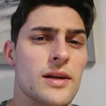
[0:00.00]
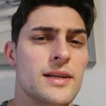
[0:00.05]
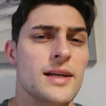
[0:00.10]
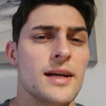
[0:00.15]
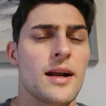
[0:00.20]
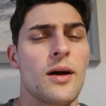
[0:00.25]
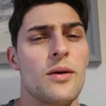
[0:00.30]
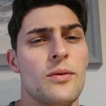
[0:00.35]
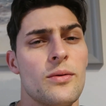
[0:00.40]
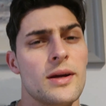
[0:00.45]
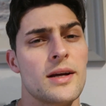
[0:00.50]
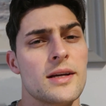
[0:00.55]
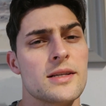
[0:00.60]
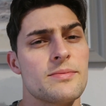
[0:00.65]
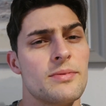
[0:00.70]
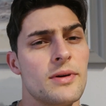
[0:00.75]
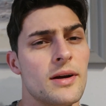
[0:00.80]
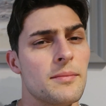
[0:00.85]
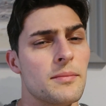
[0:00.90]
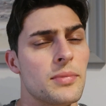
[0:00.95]
A deload week is
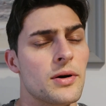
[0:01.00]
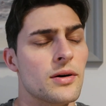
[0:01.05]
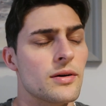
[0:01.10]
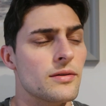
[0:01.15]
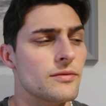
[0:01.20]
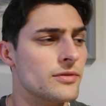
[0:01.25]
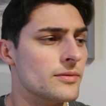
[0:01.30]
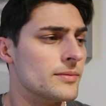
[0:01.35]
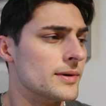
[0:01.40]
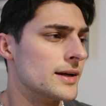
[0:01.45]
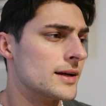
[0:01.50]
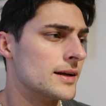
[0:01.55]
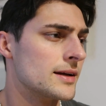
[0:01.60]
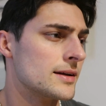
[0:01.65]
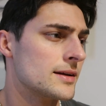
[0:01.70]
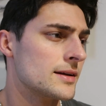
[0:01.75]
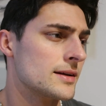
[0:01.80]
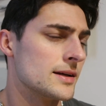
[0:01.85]
pretty important for me,